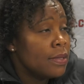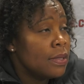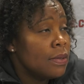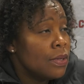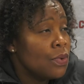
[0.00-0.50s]

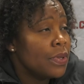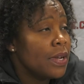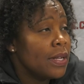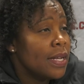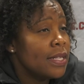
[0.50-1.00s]
to North
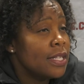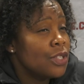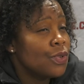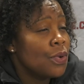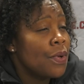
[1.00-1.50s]
Carolina
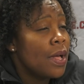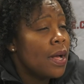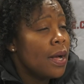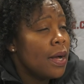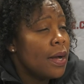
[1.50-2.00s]
Central.
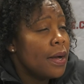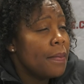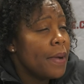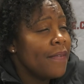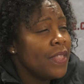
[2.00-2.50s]

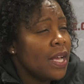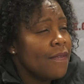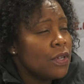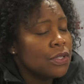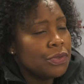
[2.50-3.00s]
I think
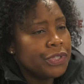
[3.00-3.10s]
I've also